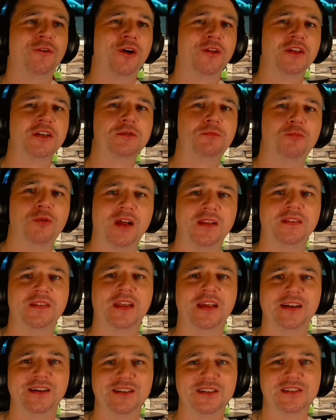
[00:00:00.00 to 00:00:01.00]
all these brand
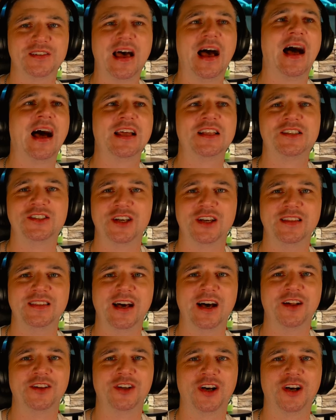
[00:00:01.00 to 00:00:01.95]
deals that I turned down.